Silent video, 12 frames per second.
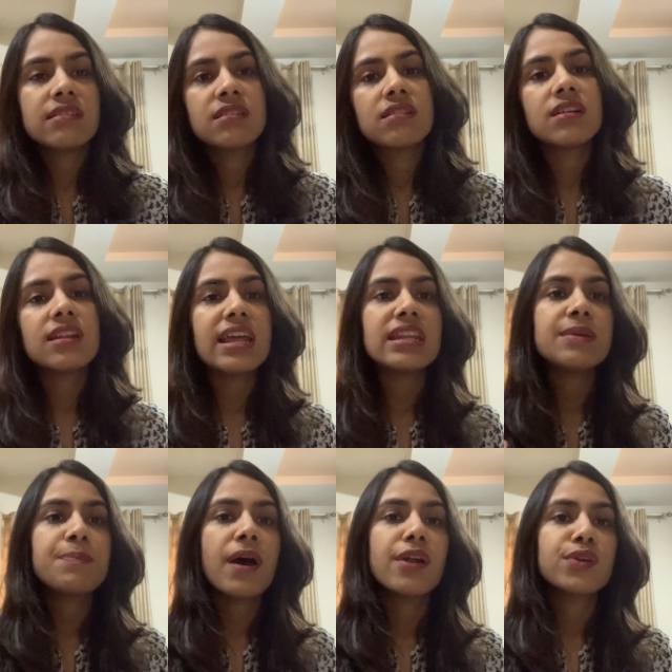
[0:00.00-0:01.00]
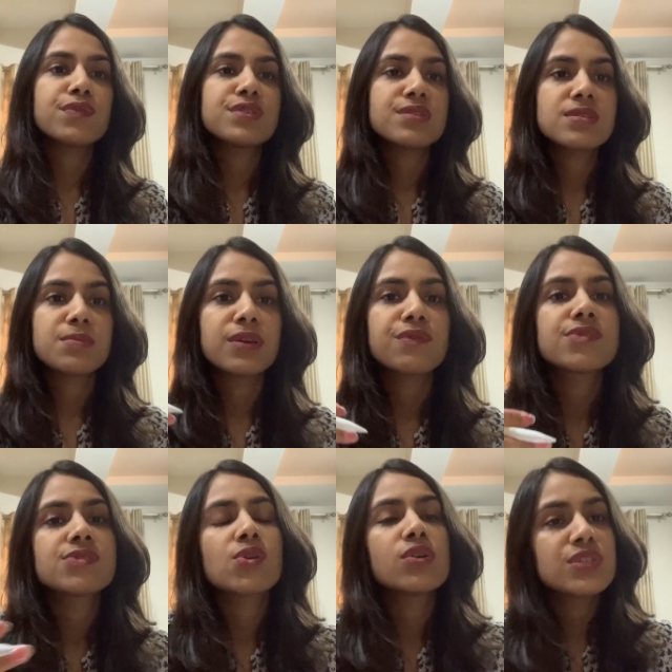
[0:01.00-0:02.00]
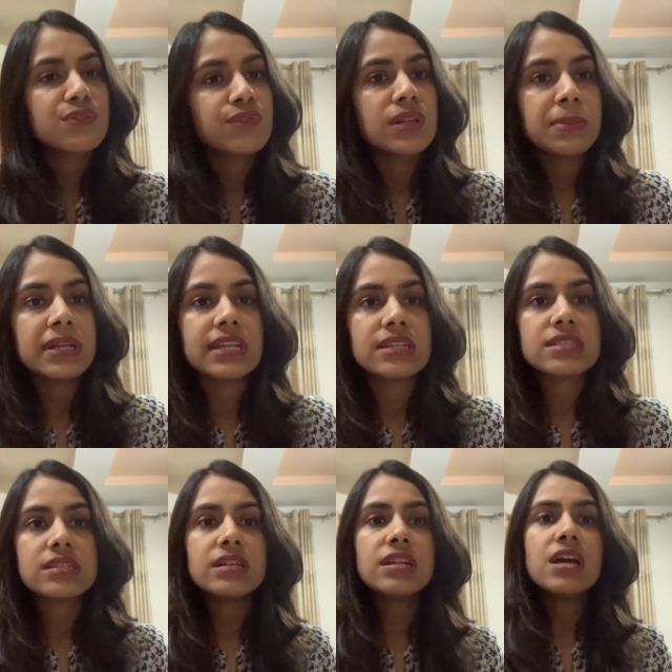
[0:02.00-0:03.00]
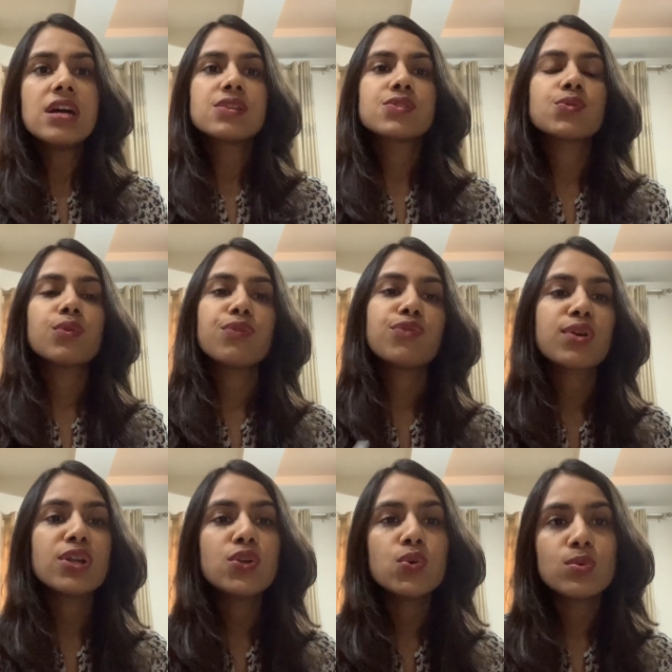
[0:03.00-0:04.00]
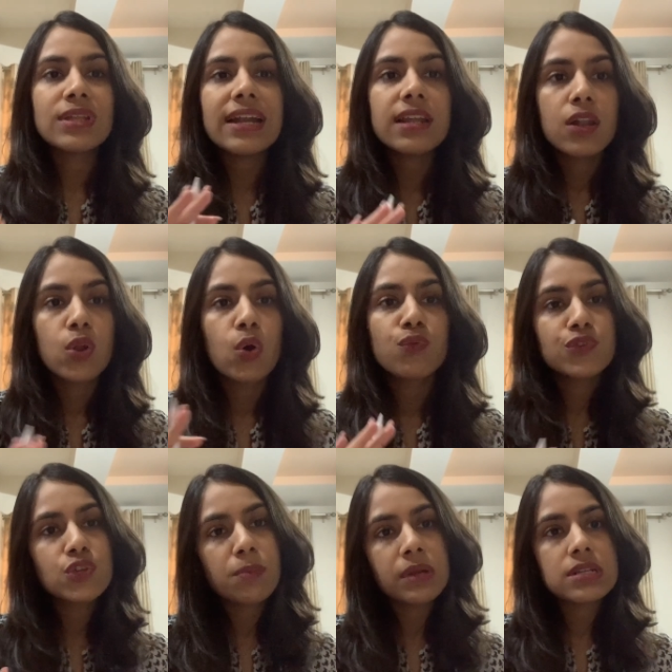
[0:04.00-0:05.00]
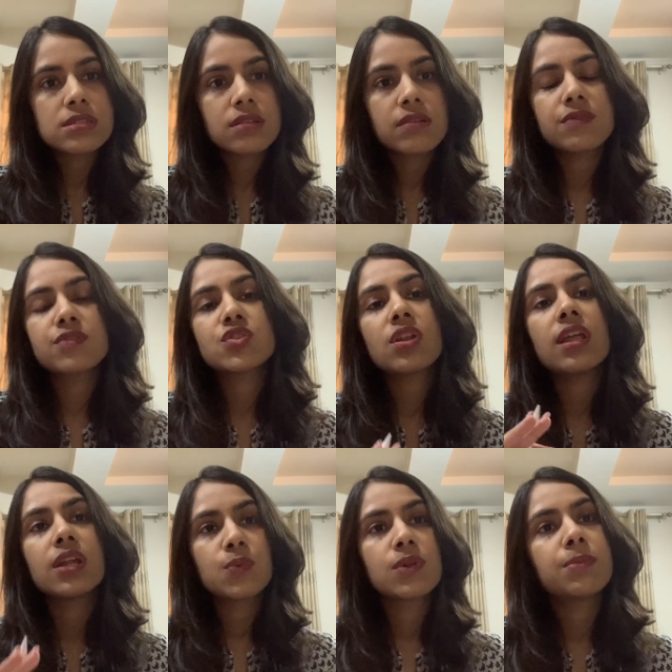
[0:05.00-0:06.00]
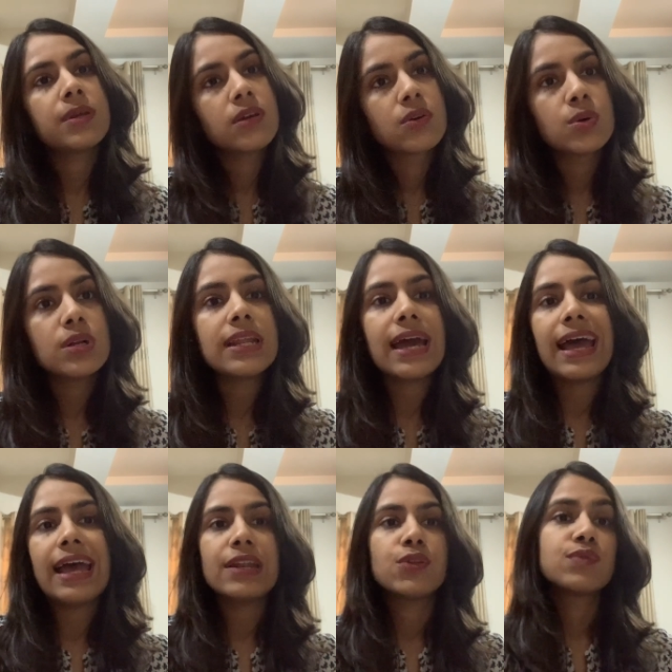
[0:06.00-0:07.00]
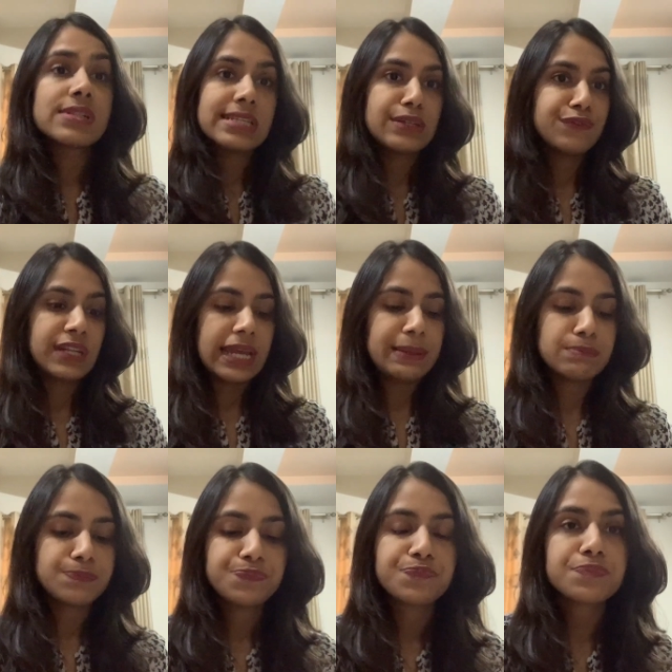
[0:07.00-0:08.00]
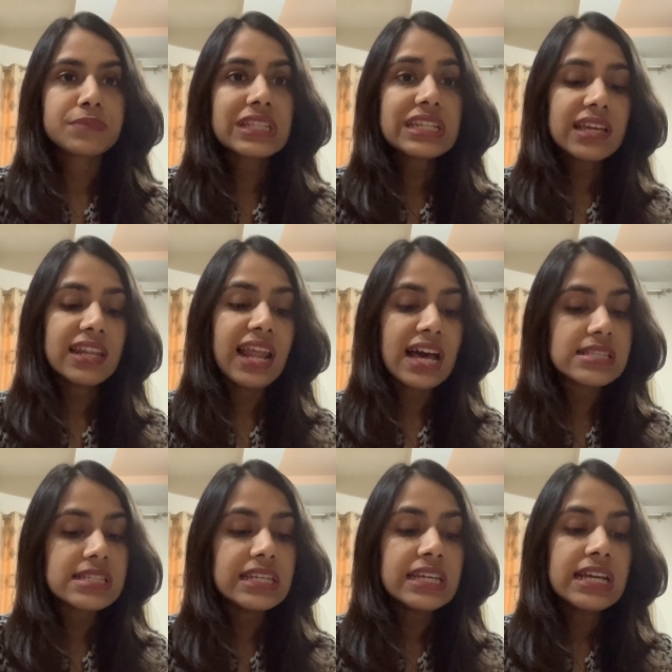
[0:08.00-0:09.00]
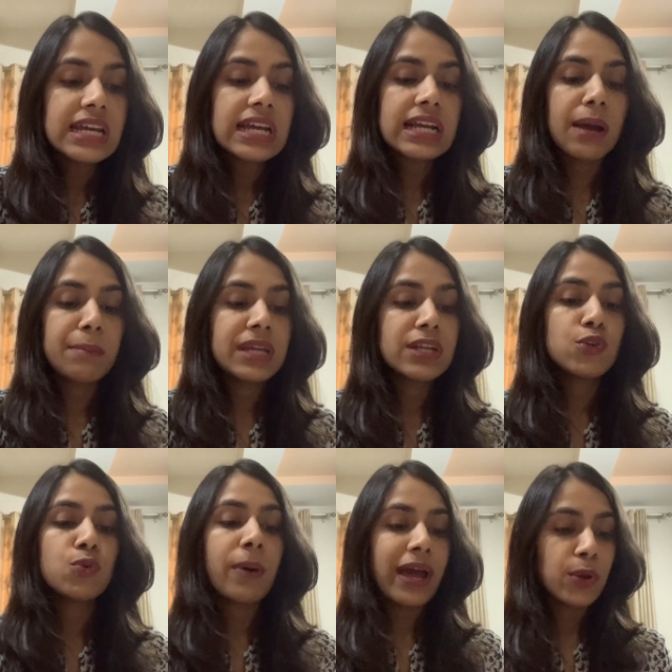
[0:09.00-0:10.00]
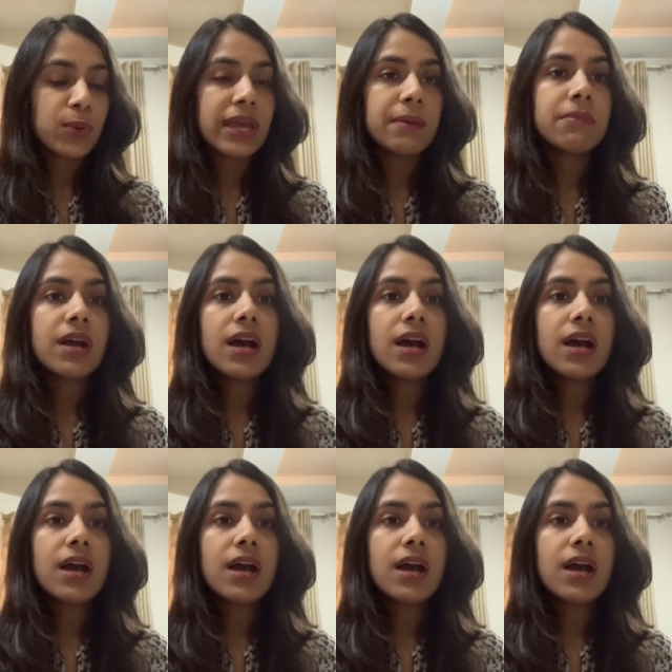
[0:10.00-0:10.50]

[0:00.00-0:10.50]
here any part of systemic physiology will be tested so if you can do that along with your medicine revision it will be good and you will save time lastly coming to biochem